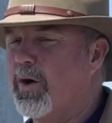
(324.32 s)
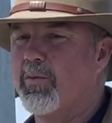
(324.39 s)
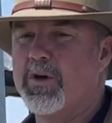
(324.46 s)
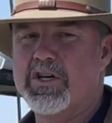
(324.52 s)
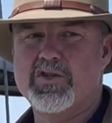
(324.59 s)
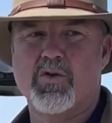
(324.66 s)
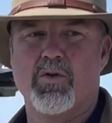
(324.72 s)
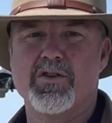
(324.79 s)

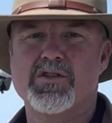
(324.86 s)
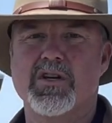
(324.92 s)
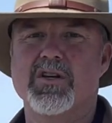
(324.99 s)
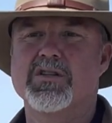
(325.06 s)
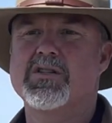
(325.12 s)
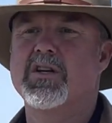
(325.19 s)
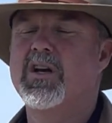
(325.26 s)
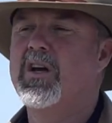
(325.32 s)

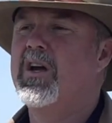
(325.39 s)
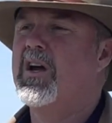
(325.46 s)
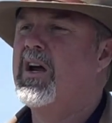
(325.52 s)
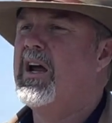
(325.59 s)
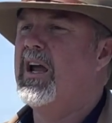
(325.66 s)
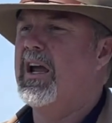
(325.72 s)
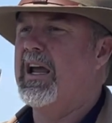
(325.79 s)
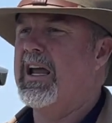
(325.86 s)
resources.
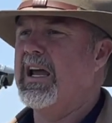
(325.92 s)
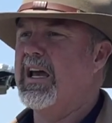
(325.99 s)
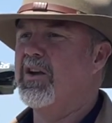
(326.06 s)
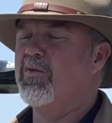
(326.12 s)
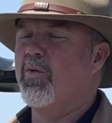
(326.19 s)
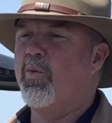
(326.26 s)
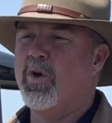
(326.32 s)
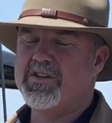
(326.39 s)
And
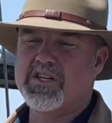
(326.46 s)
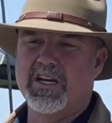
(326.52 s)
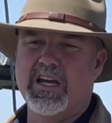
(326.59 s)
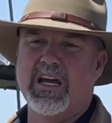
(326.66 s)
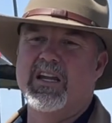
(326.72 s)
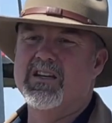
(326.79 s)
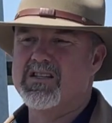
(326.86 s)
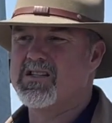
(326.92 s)
once
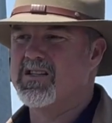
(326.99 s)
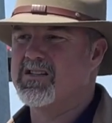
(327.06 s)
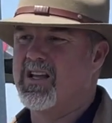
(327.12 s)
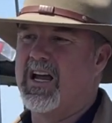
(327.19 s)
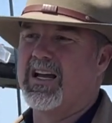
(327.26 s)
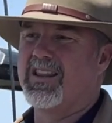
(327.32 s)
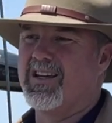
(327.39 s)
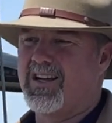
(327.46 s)
again, this is
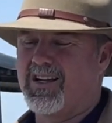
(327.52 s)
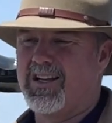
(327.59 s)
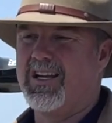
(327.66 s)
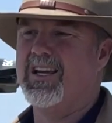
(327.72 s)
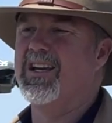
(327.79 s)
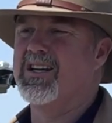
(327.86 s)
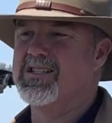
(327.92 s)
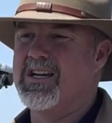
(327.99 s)
like the
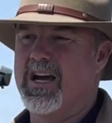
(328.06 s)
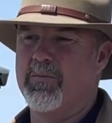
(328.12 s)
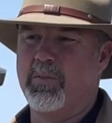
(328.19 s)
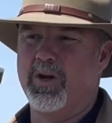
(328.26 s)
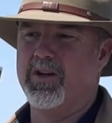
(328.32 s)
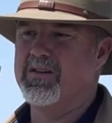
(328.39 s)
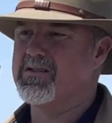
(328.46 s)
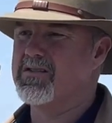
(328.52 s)
key
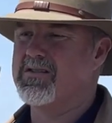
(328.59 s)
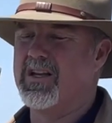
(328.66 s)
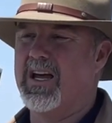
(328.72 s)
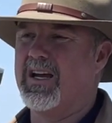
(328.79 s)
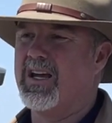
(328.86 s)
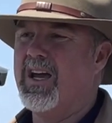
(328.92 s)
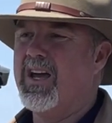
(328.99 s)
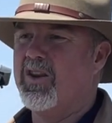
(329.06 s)
example is
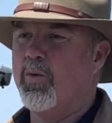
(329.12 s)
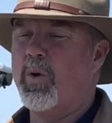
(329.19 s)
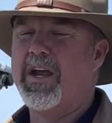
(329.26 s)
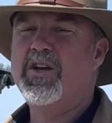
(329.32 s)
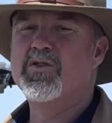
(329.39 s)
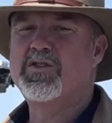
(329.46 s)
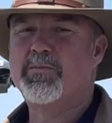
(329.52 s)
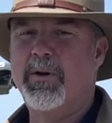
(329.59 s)
like the way
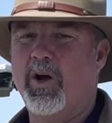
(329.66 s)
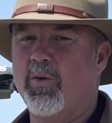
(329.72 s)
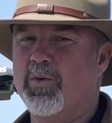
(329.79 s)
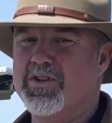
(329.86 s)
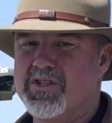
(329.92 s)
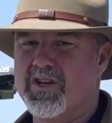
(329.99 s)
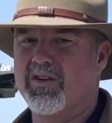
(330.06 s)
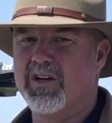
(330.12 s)
you spell
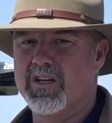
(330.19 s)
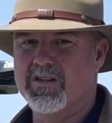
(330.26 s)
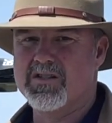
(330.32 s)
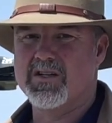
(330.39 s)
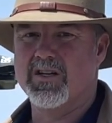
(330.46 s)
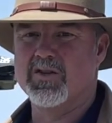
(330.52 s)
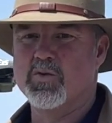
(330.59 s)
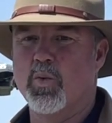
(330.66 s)

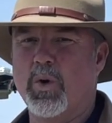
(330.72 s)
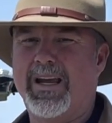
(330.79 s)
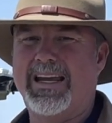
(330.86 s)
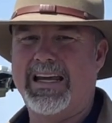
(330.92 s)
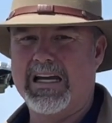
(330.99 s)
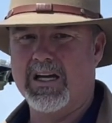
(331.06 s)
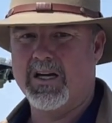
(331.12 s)
resilience is we.